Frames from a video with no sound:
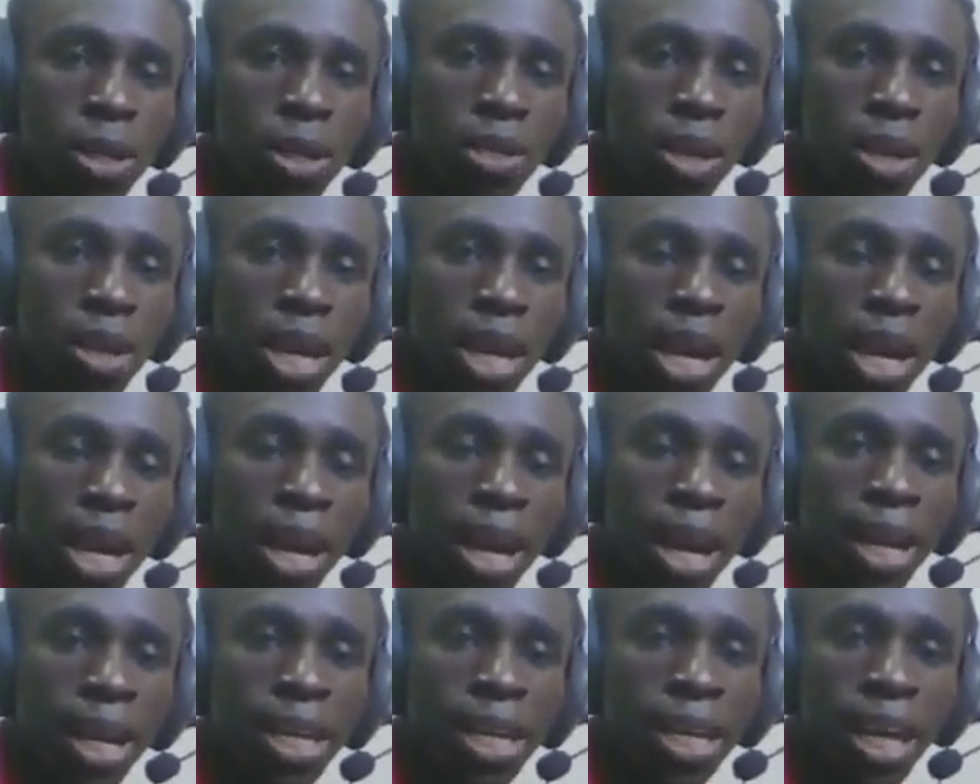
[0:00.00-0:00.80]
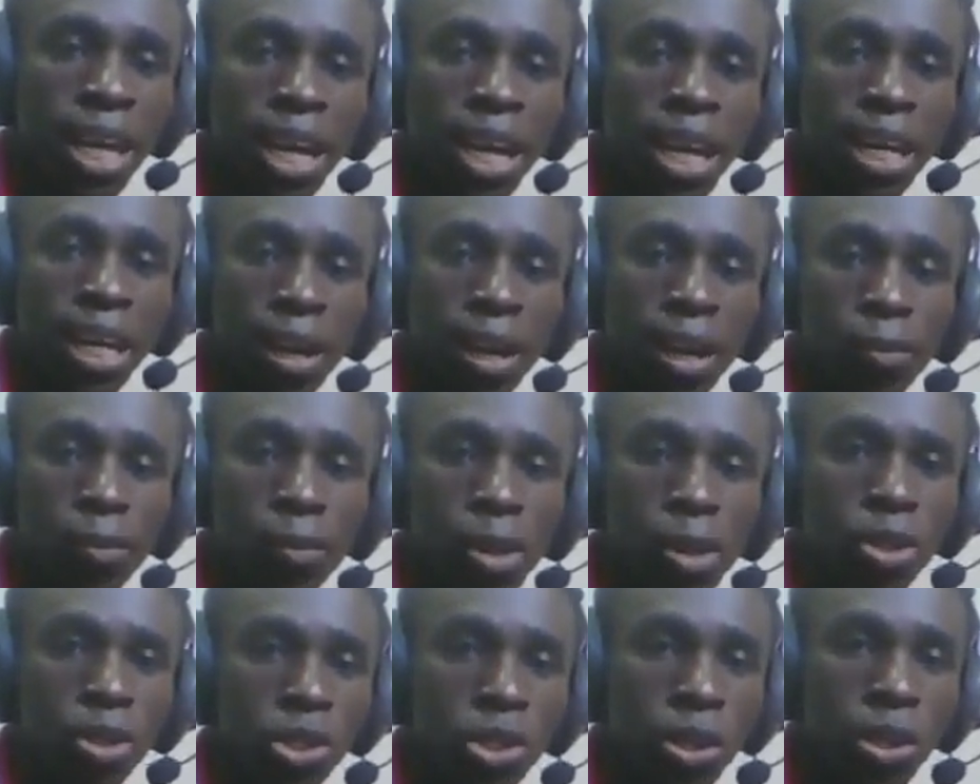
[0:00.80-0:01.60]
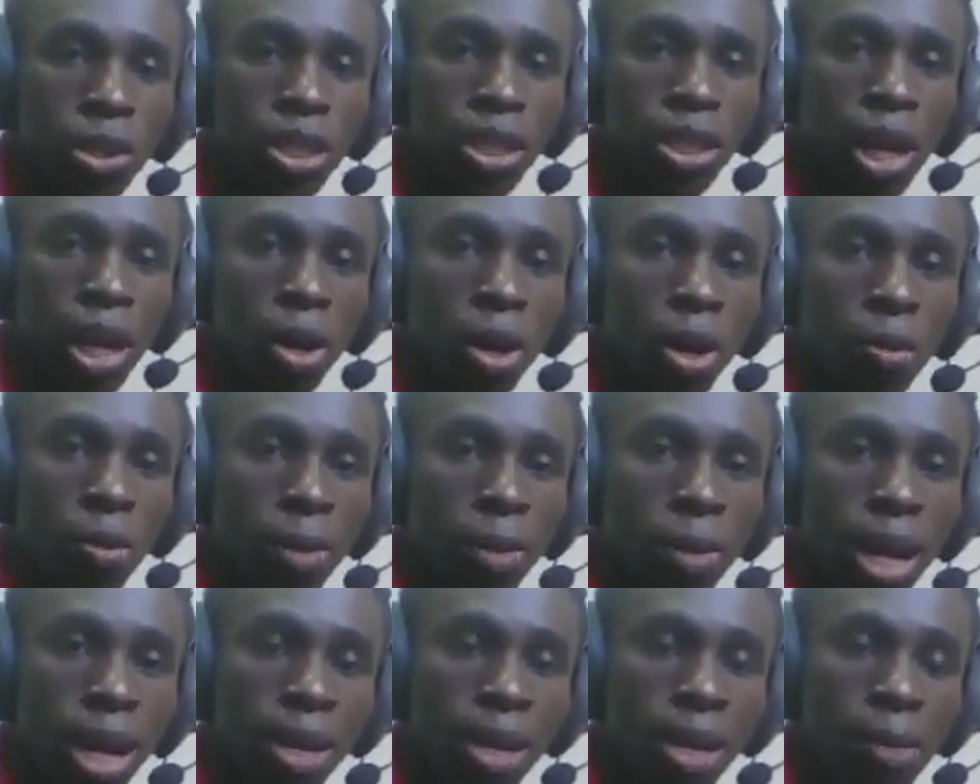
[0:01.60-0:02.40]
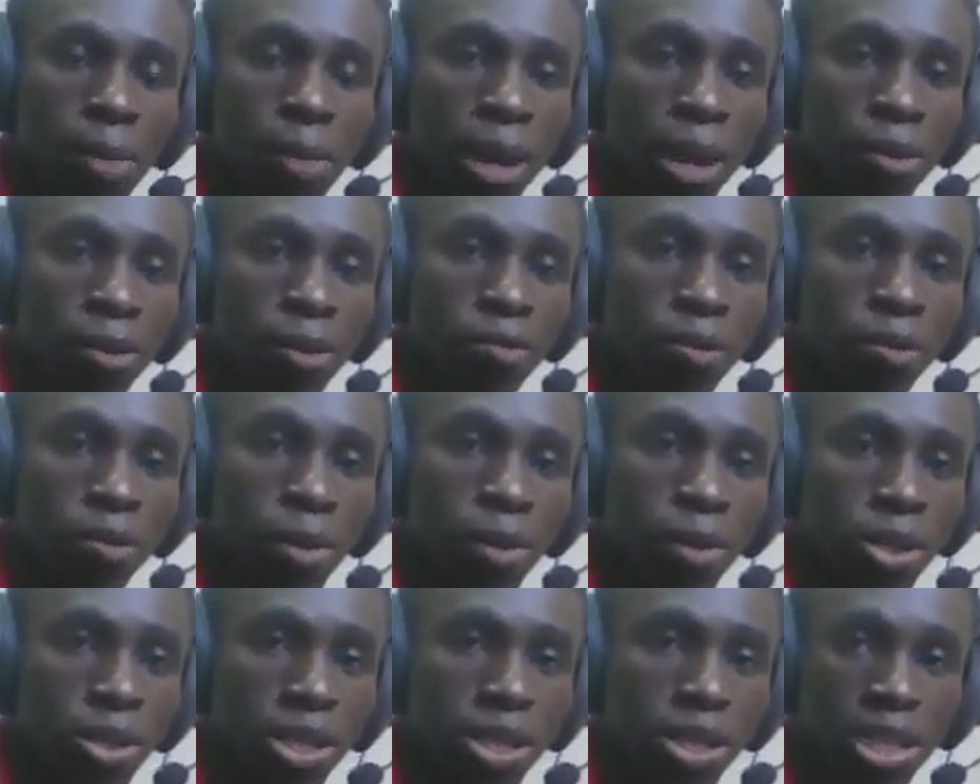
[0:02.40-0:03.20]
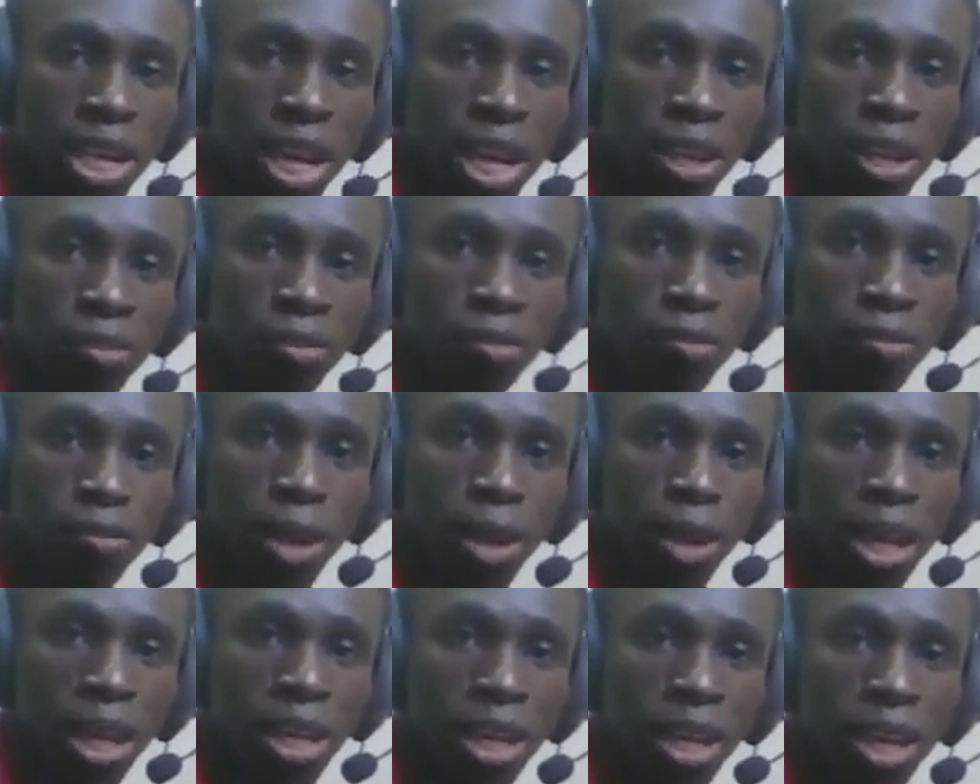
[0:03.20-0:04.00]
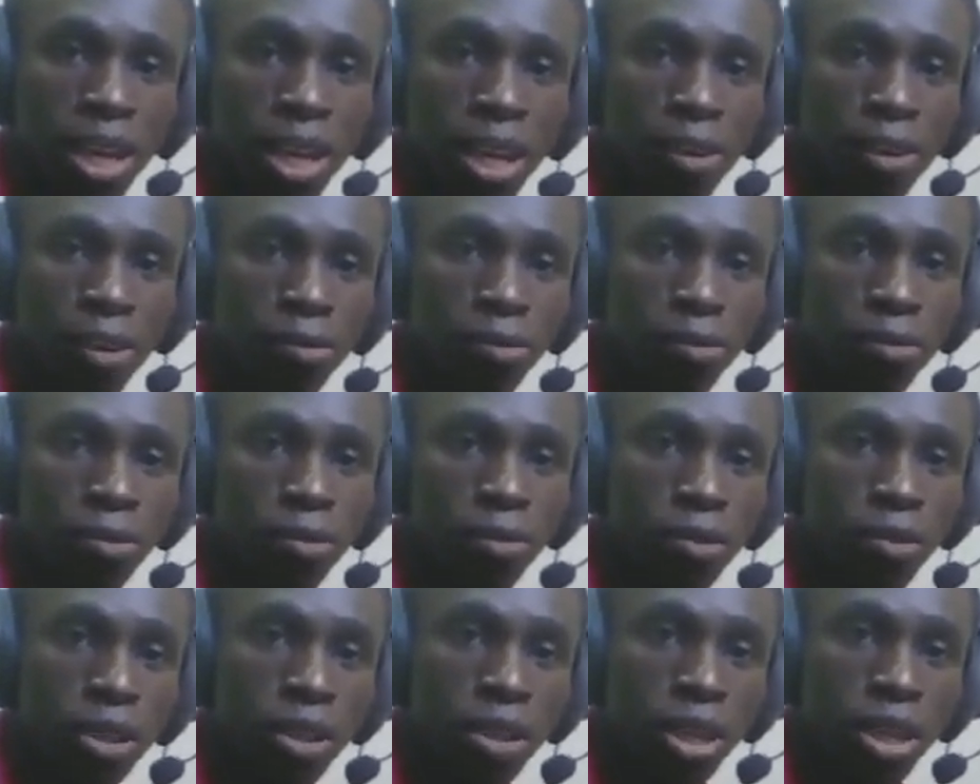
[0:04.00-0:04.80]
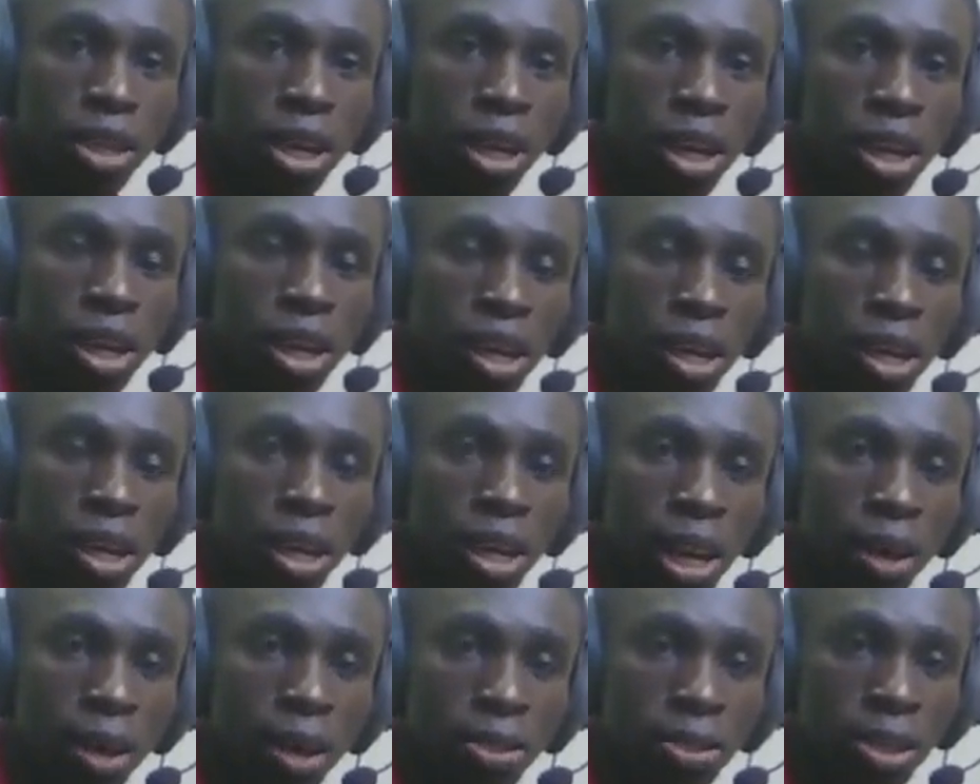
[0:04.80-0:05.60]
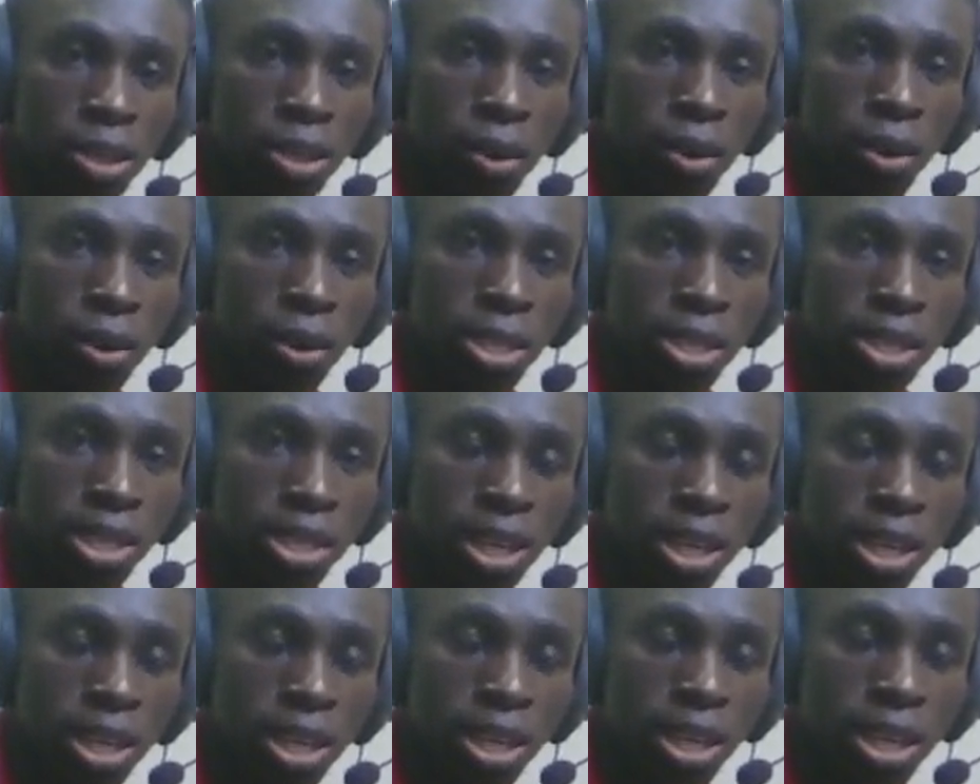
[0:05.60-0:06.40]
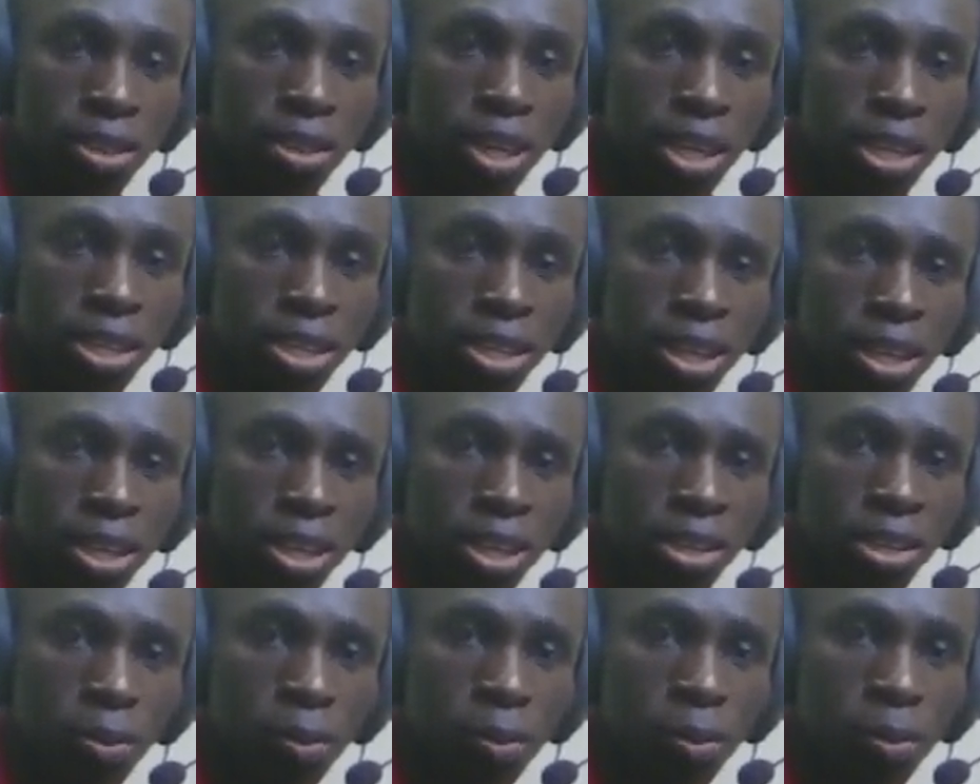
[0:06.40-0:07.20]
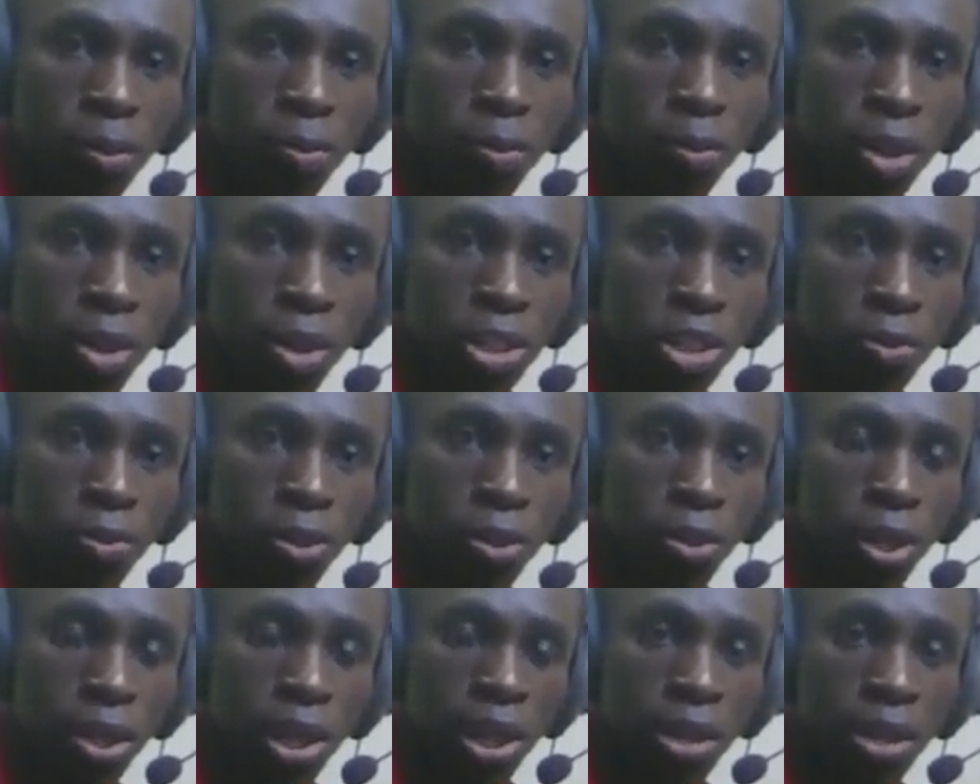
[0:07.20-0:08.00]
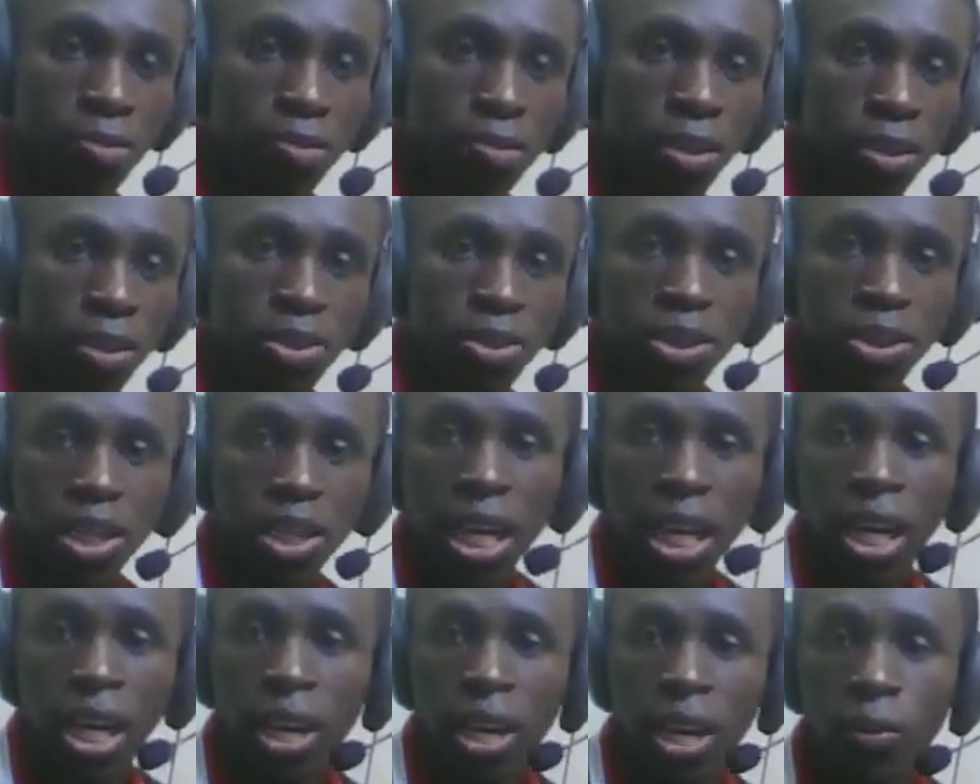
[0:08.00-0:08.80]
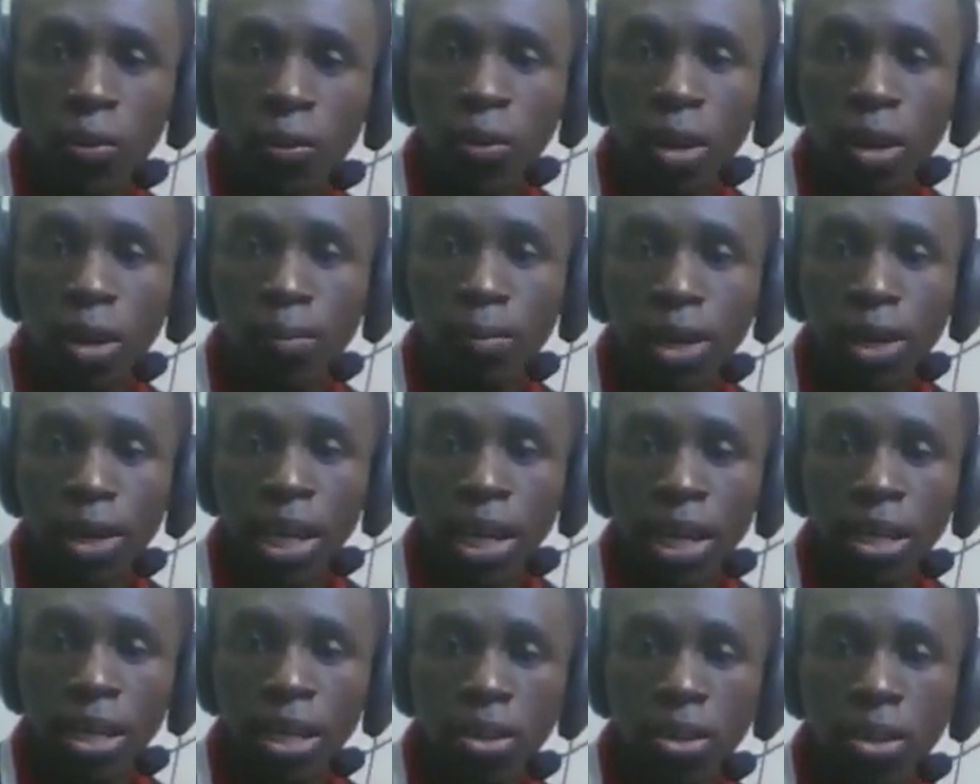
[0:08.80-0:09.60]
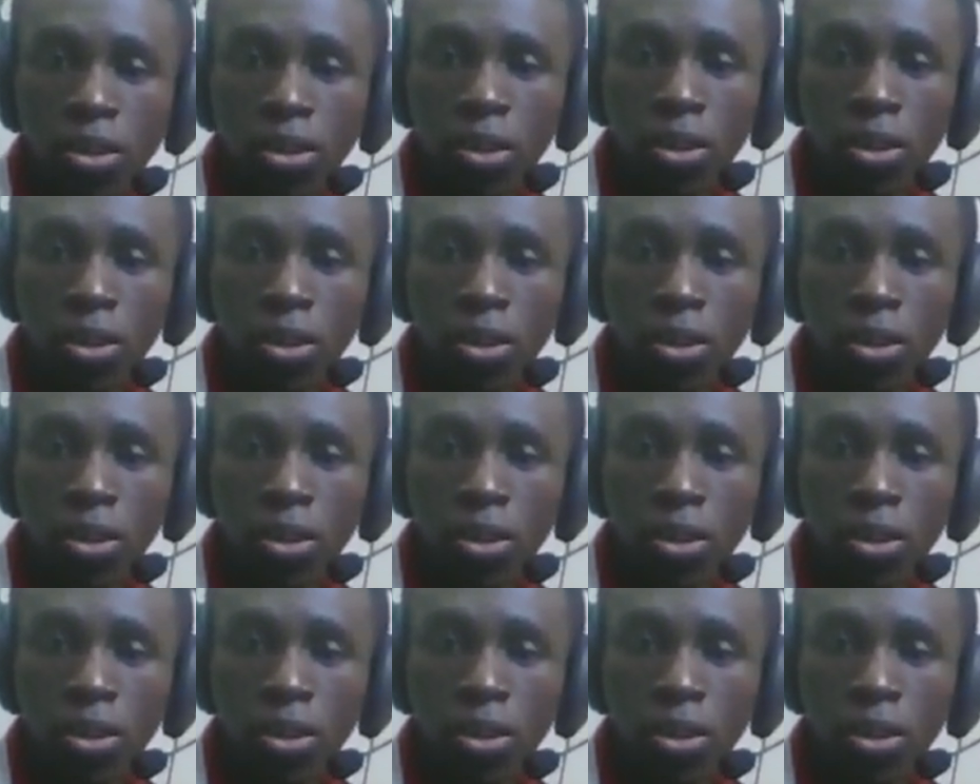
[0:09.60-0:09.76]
beat behind, and I'm going to shut down my microphone because it's kind of making a kind of lousy noise here, so that it will be much more clear for you to hear what I'm playing.